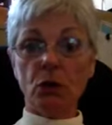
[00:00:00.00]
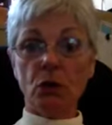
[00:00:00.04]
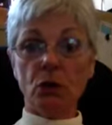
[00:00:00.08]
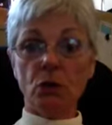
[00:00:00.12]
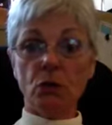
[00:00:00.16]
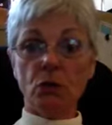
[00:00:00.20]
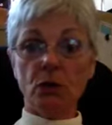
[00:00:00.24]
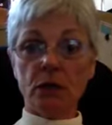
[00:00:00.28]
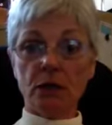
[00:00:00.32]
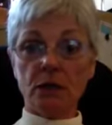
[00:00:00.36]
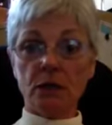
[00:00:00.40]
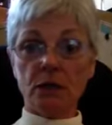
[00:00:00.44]

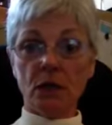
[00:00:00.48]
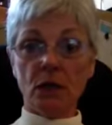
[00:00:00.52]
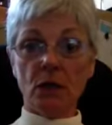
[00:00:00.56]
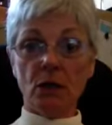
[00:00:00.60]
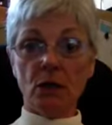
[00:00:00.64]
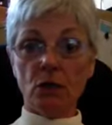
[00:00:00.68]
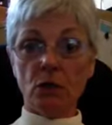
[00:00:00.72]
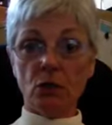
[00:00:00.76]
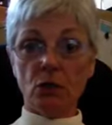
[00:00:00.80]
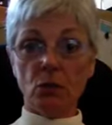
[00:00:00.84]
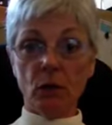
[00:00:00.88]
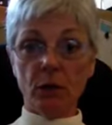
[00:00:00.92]
who can tell
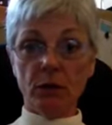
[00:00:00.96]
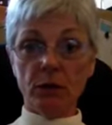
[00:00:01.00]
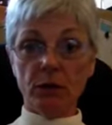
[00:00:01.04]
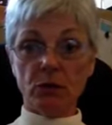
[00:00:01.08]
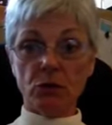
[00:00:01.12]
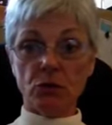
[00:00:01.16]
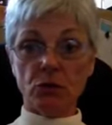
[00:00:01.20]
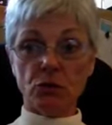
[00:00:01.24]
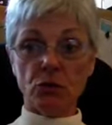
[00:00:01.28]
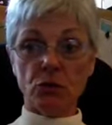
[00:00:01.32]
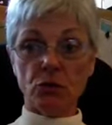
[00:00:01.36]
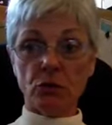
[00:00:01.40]
you what the
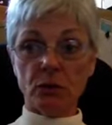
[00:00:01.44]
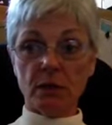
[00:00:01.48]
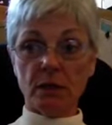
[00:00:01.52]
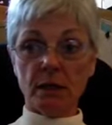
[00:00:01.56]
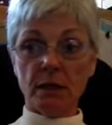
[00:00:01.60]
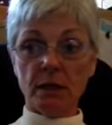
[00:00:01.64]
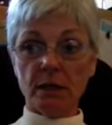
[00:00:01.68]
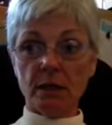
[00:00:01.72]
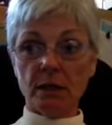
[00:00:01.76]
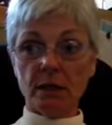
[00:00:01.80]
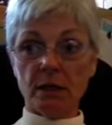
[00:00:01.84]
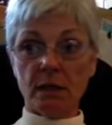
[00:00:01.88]
truth
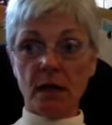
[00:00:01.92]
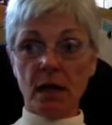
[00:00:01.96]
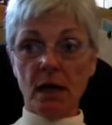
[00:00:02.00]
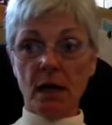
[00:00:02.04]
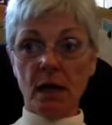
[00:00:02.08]
is.